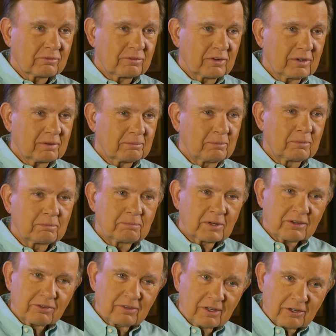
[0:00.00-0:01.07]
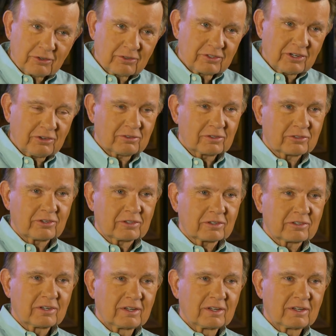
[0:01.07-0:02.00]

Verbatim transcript: very, but it's not a traditional church.